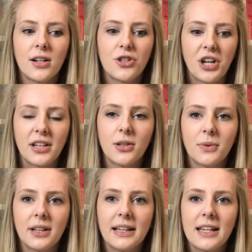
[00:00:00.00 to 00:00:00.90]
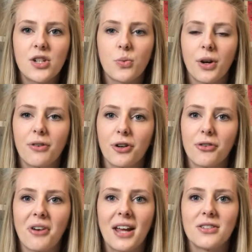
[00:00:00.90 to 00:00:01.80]
genuinely each one of her
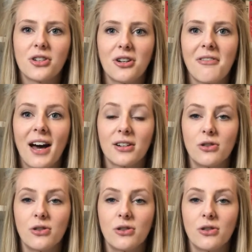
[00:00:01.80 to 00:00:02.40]
friends could have had